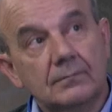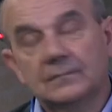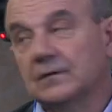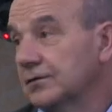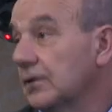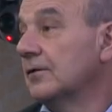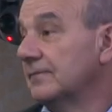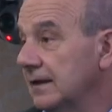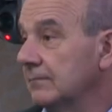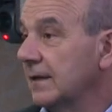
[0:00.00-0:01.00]
not all of
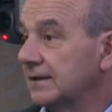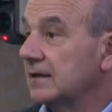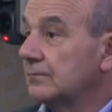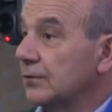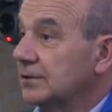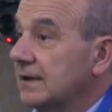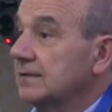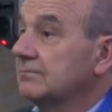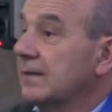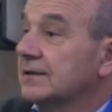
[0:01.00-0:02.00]
them, but an important
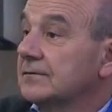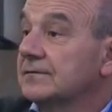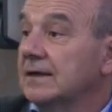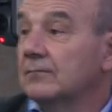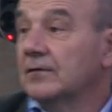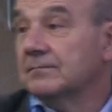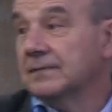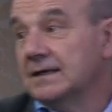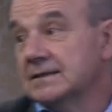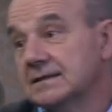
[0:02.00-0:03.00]
part of them were
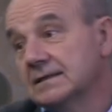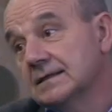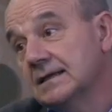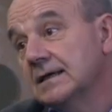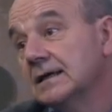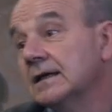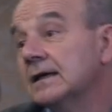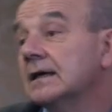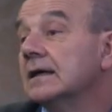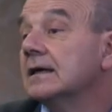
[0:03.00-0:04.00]
based in the,
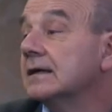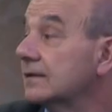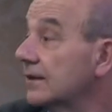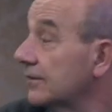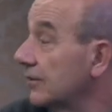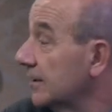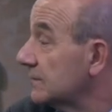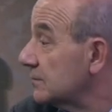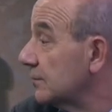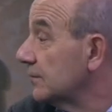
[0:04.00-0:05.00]
in the
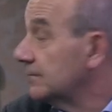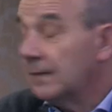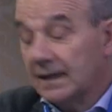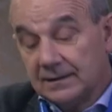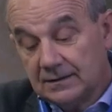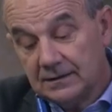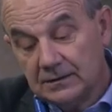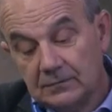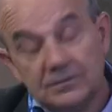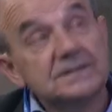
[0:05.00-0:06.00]
theorems proved by
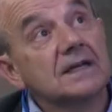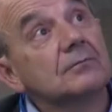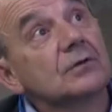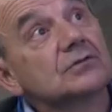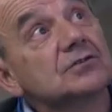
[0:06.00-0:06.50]
Luigi Ambrosio.